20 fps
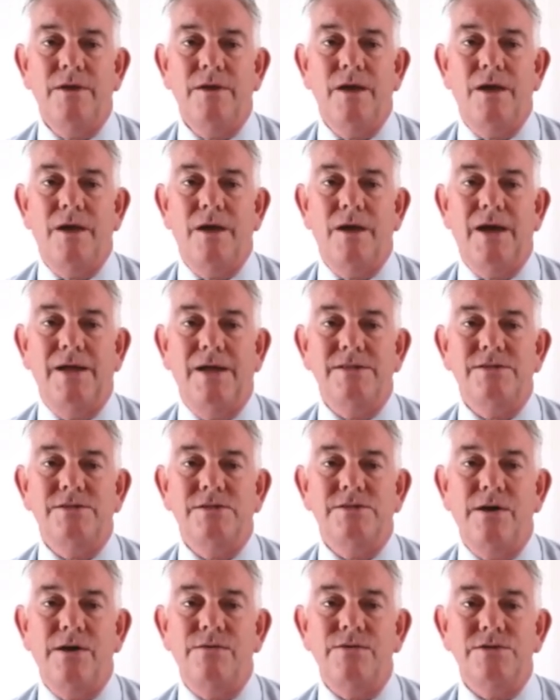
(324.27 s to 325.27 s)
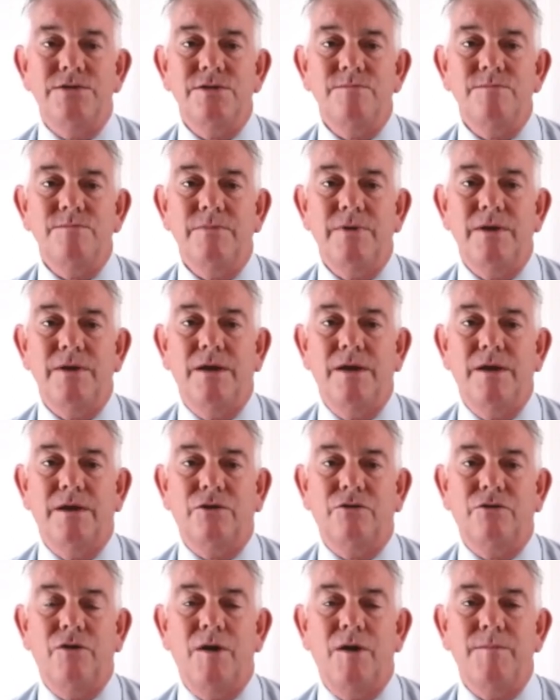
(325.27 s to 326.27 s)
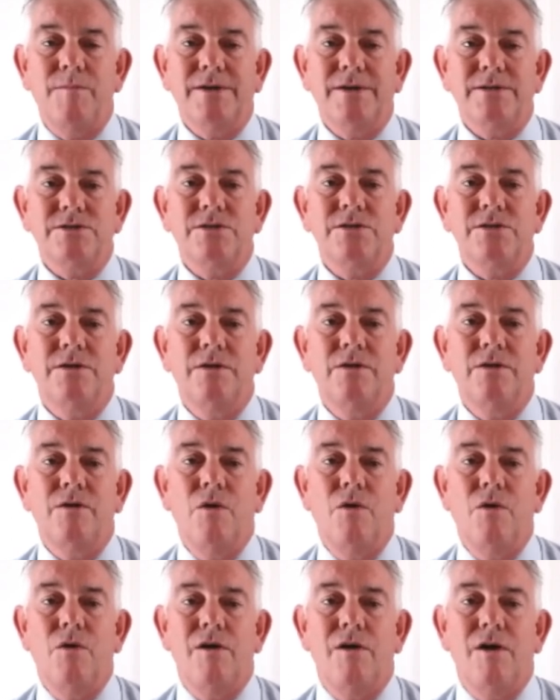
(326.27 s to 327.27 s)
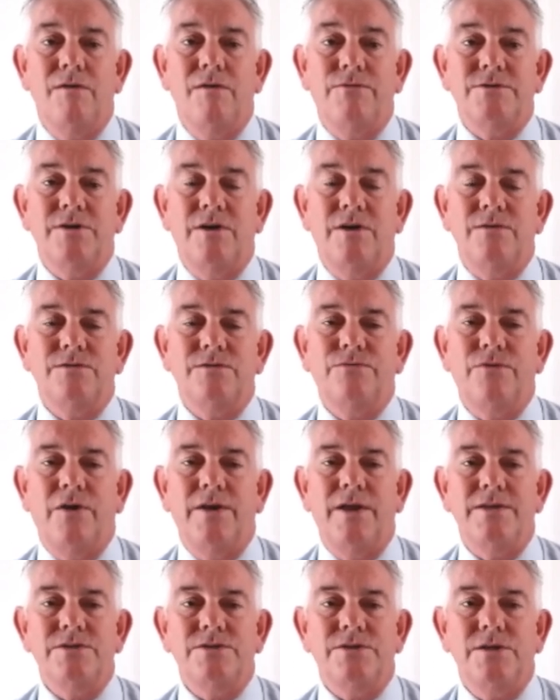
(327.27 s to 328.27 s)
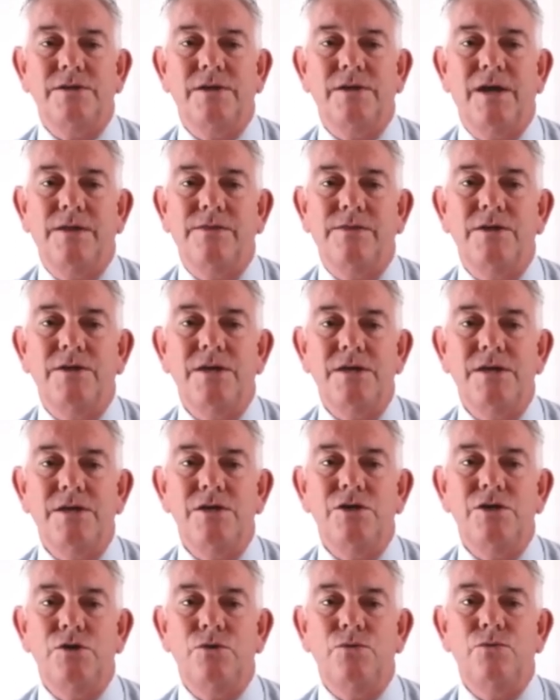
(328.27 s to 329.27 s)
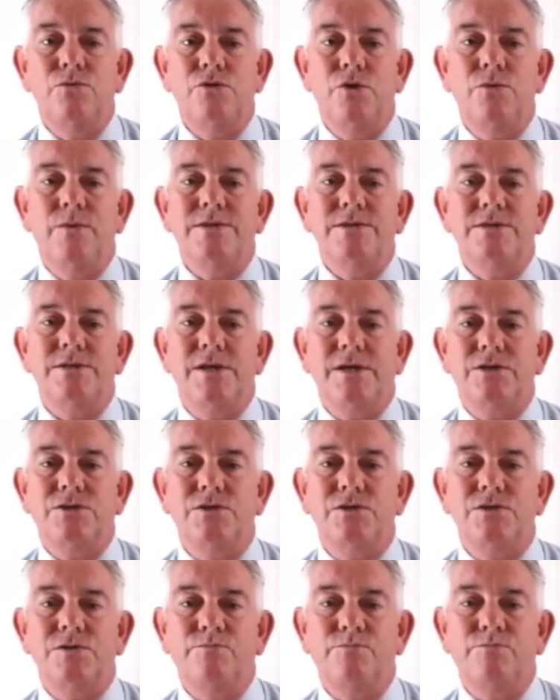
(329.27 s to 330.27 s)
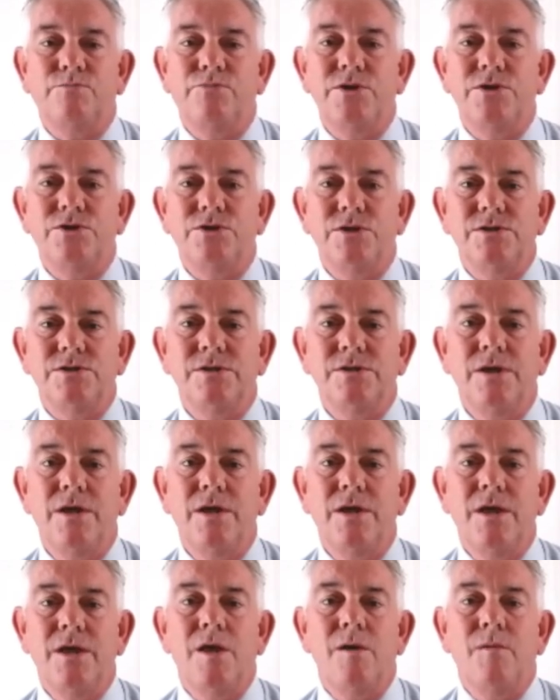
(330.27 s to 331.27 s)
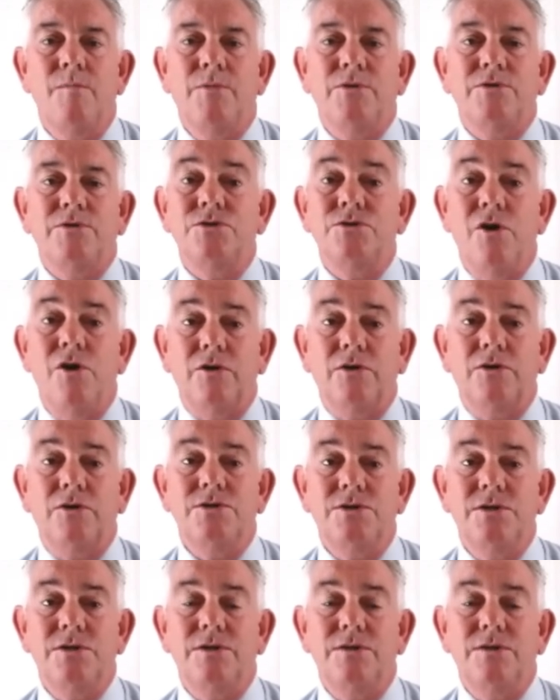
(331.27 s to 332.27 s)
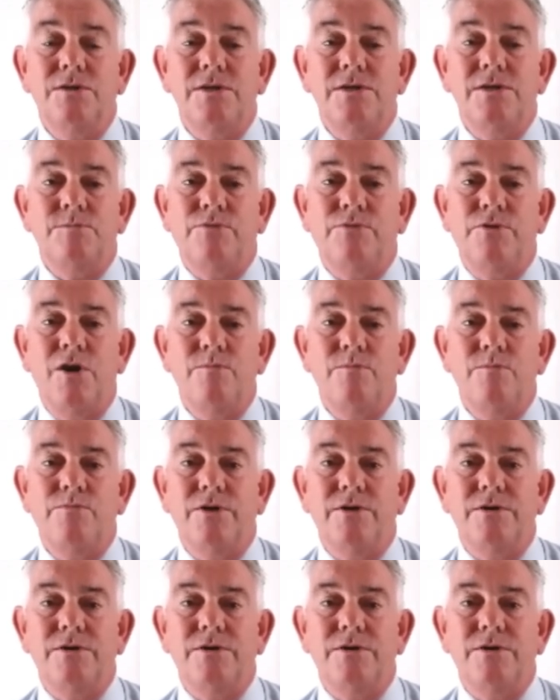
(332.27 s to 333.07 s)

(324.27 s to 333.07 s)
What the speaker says: Anti-Terrorism and Crime Act for terrorist financing, and the EU-UN sanctions breaches, but does not consider these appropriate.